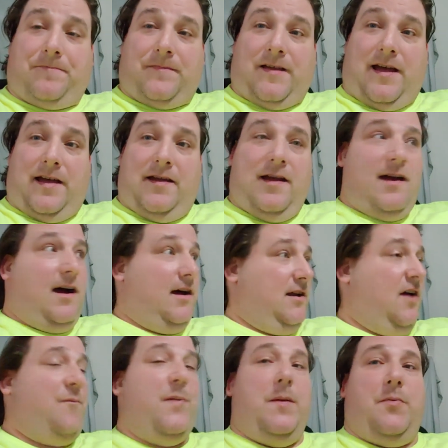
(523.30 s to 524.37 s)
okay?
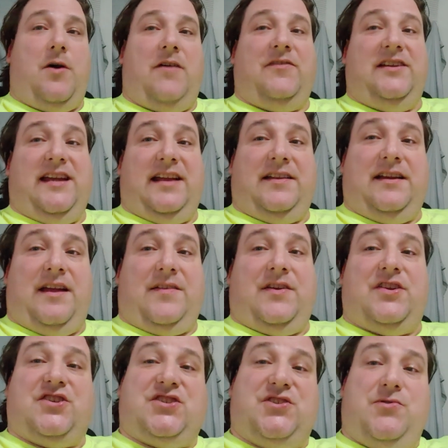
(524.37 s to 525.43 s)
Enough people have to get together
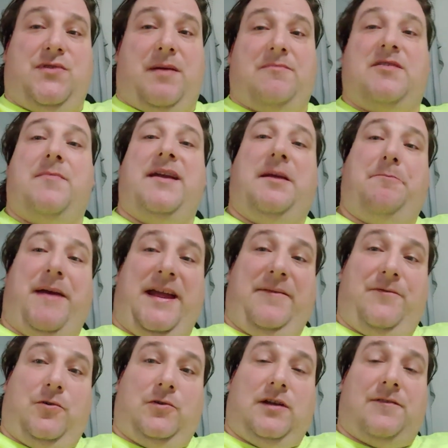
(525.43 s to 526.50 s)
to sue them to make it
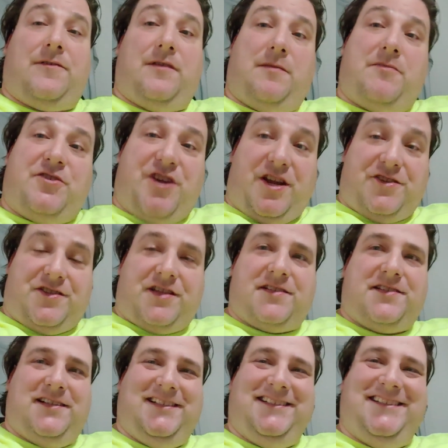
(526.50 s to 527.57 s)
painful enough for them to change
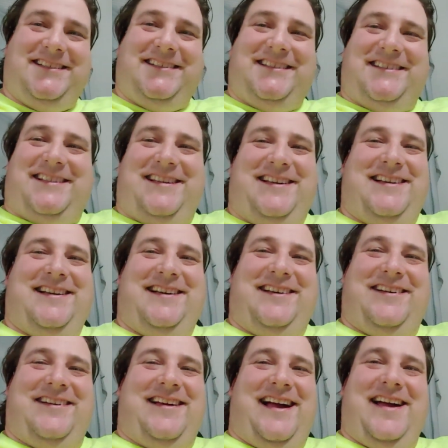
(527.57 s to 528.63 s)
this,
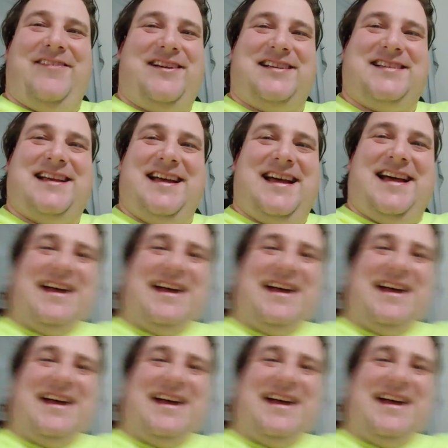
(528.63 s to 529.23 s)
okay? Because